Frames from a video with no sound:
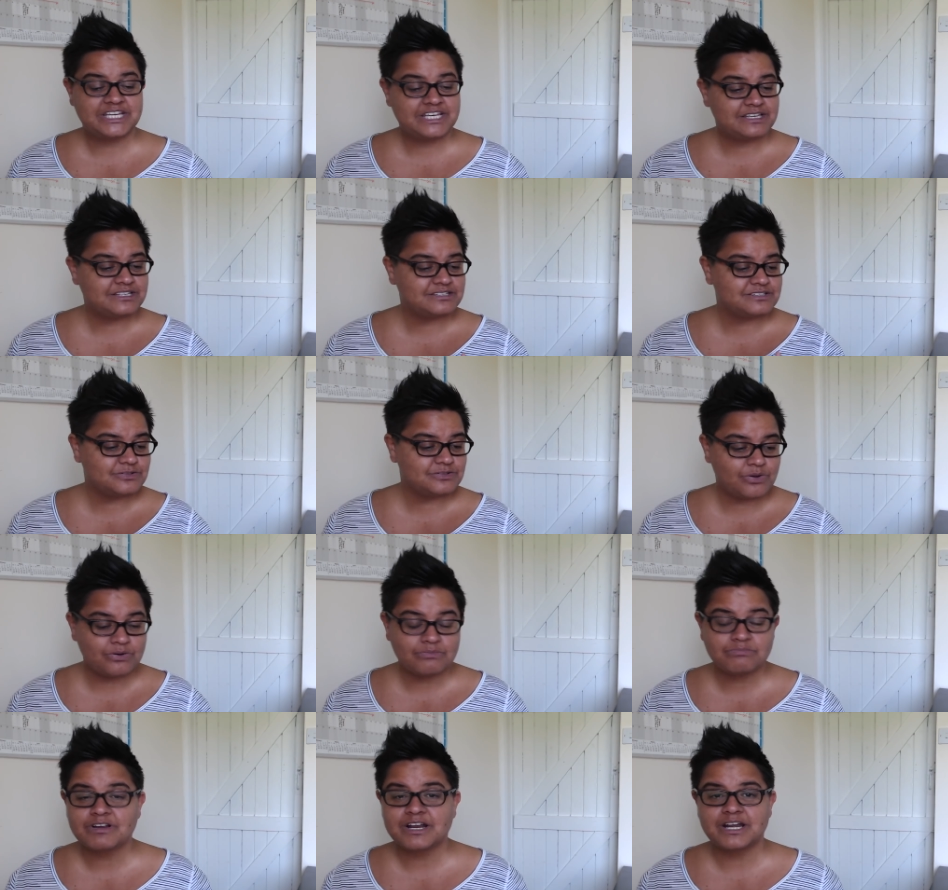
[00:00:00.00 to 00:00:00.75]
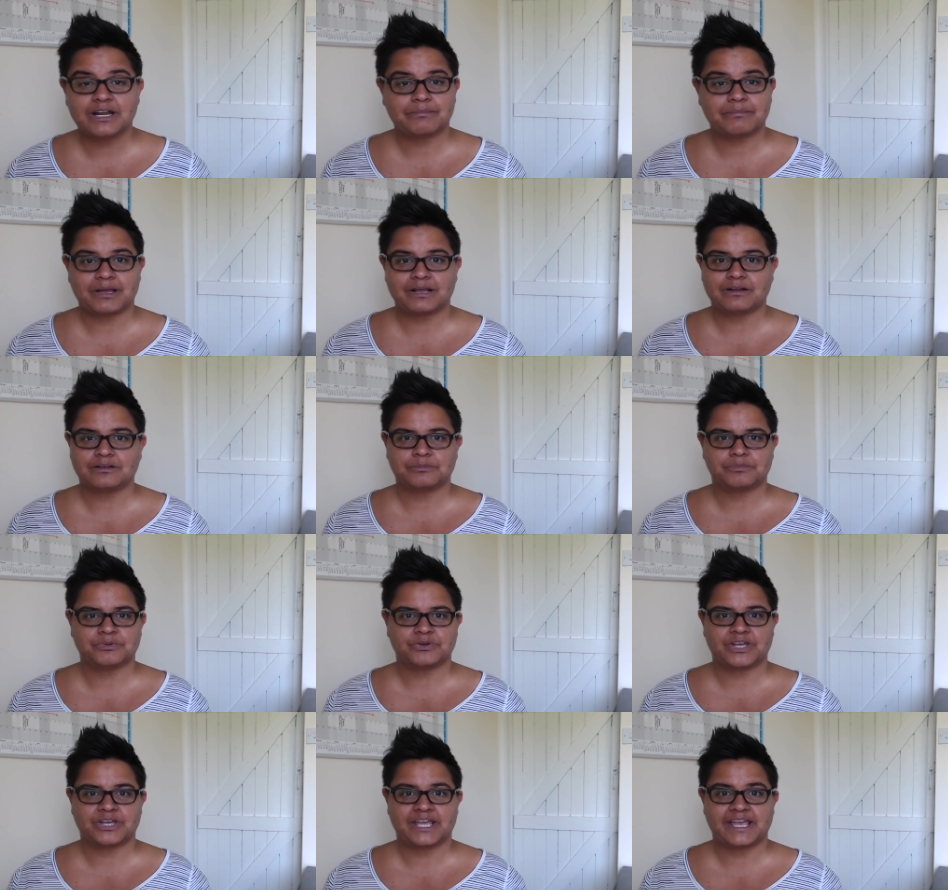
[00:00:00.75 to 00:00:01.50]
He's not written about in the
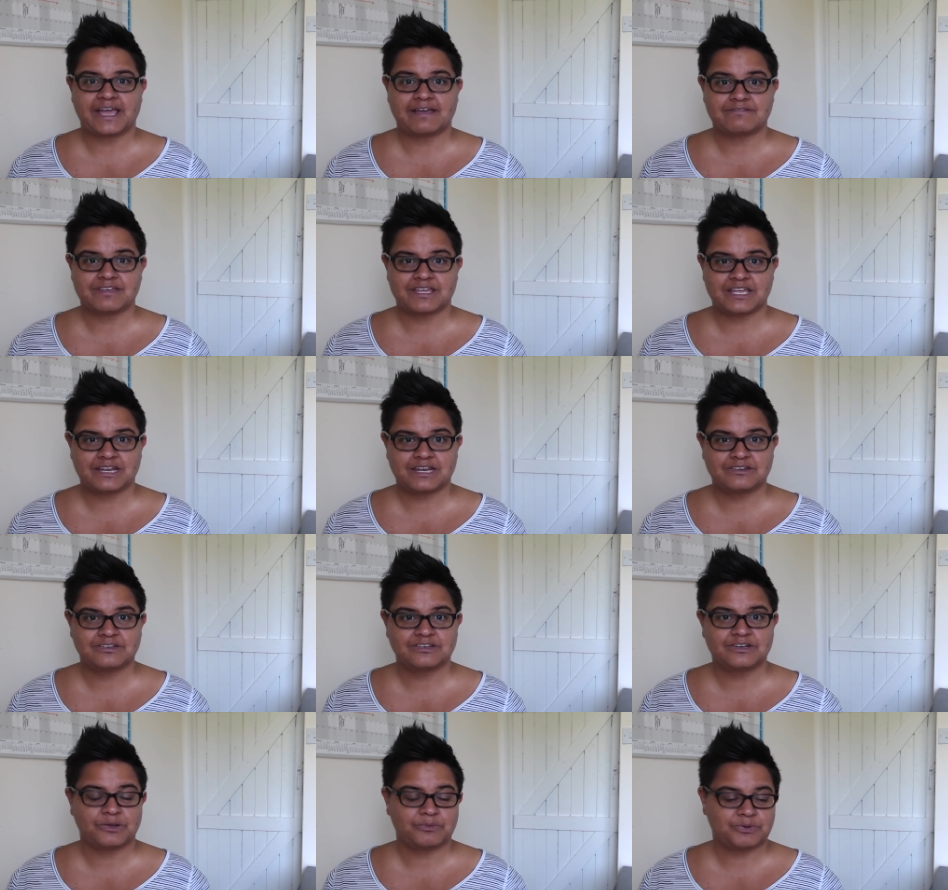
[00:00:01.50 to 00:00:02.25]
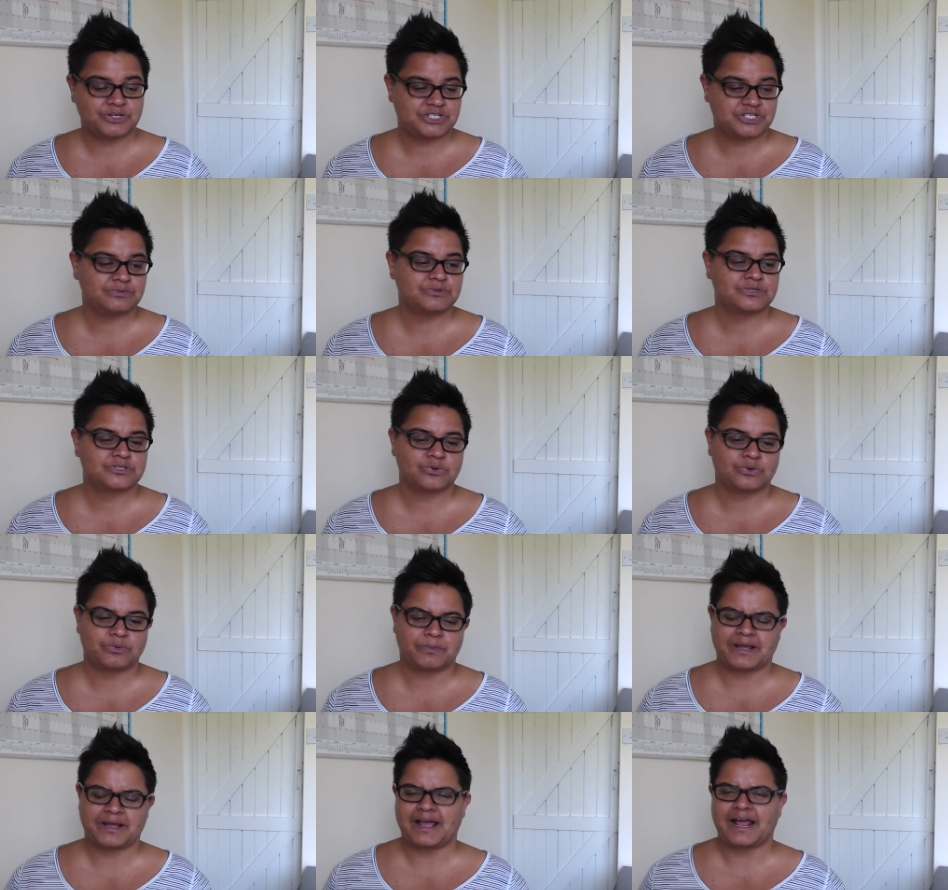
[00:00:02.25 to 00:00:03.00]
book of Kevin. You know, when she was talking
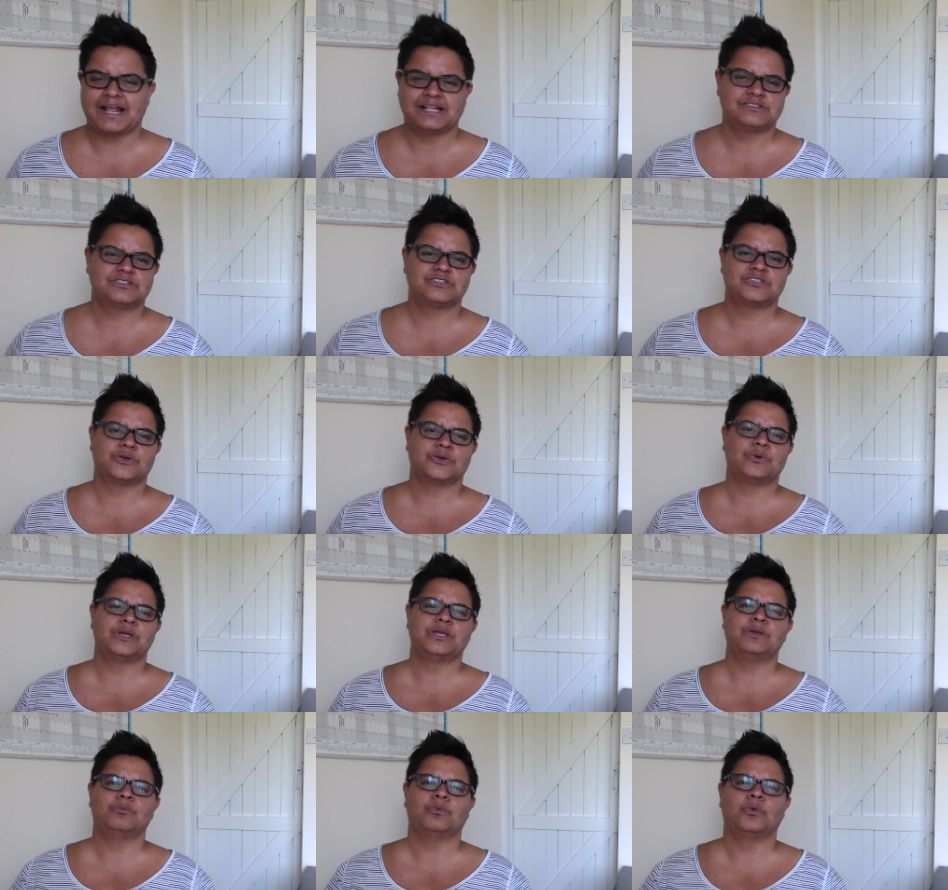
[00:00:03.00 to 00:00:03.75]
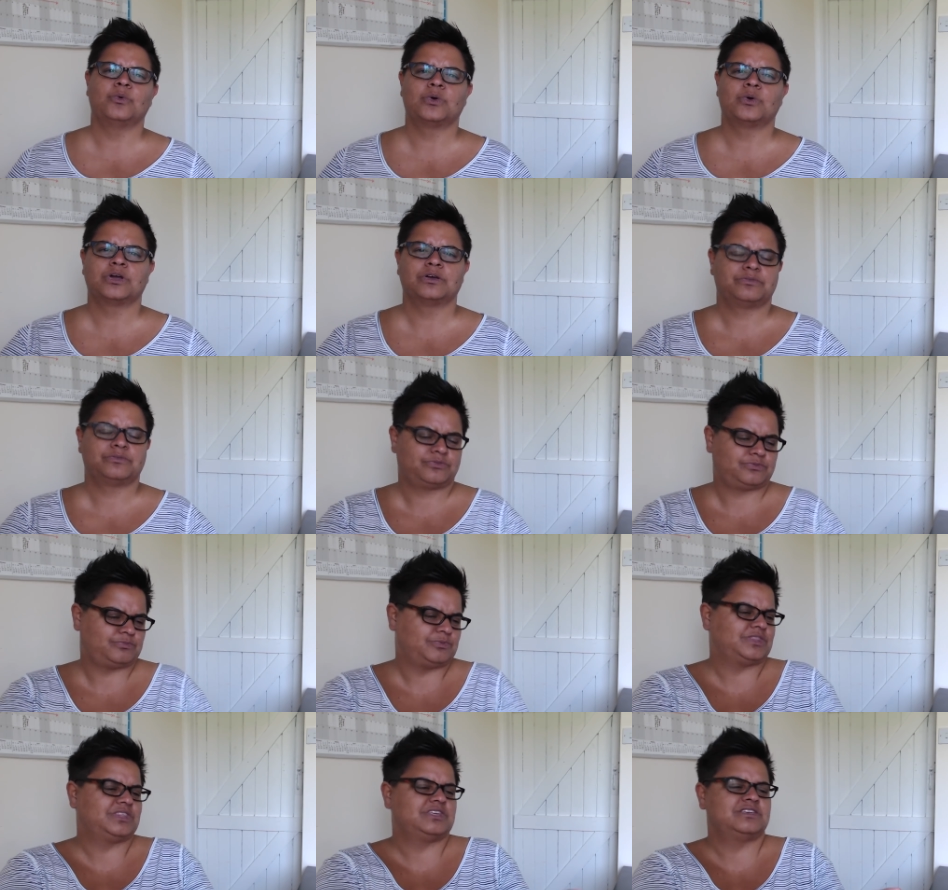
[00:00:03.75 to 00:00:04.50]
about, and so he walketh
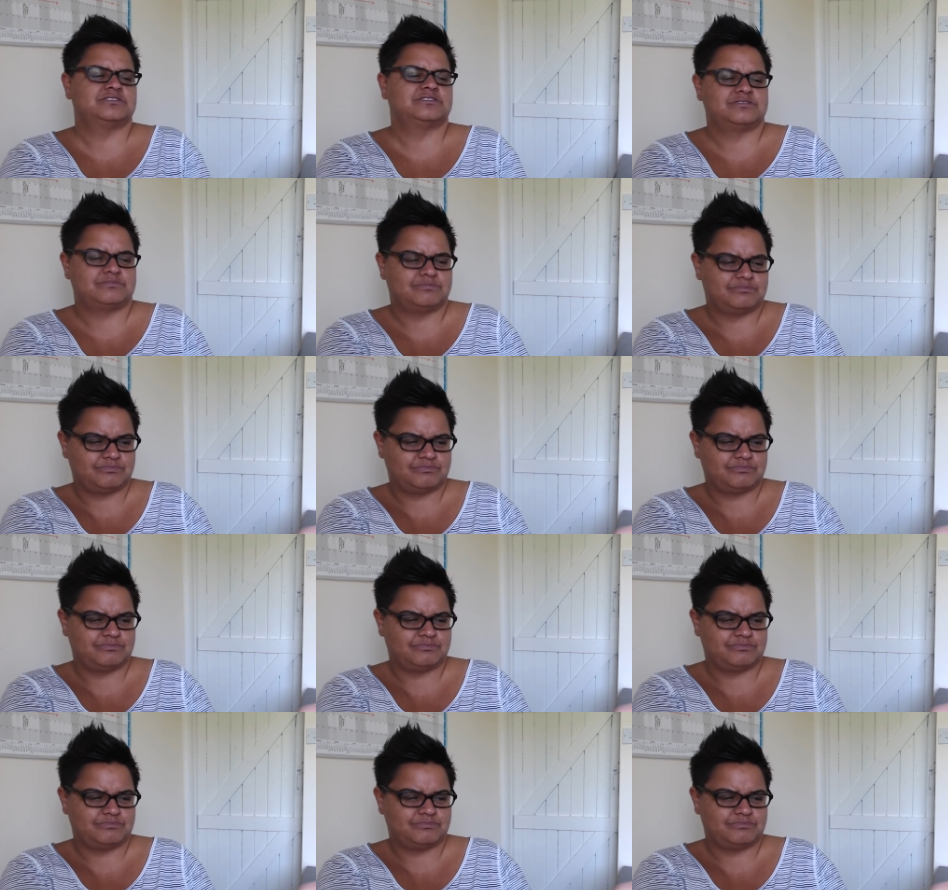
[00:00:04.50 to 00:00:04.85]
with his,